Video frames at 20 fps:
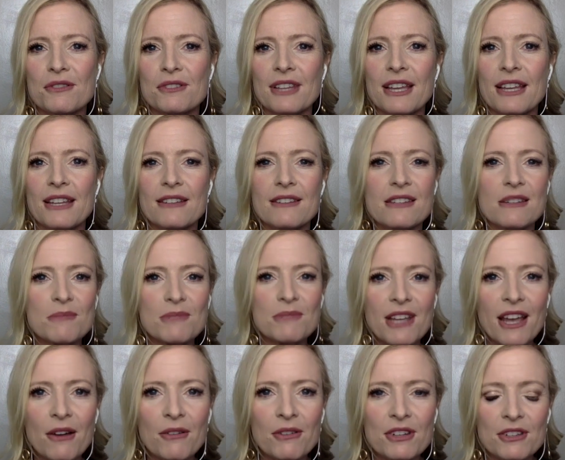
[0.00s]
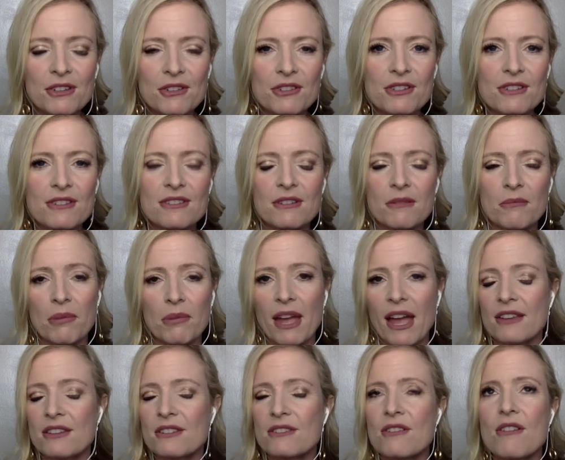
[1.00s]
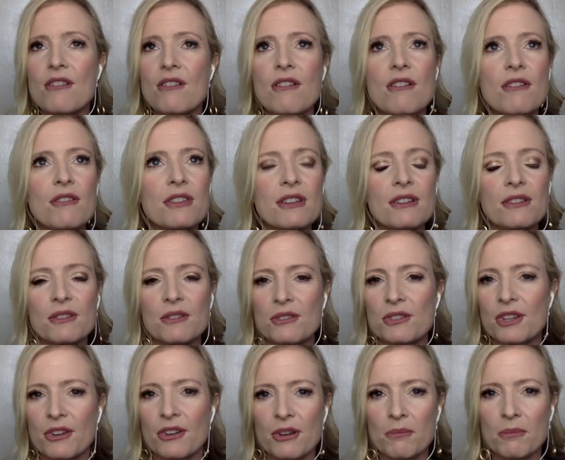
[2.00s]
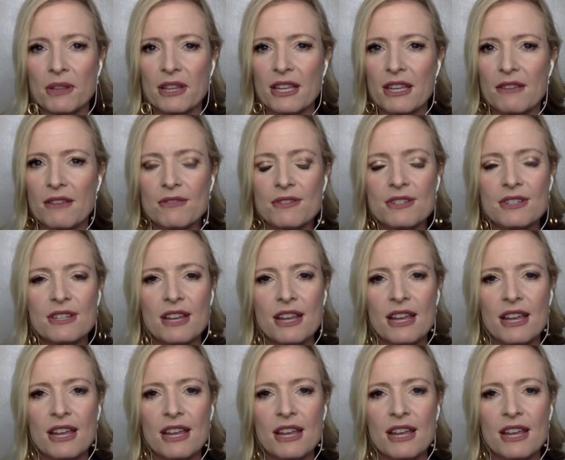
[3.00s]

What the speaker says: Like deep down in your system, past all the illusionary beliefs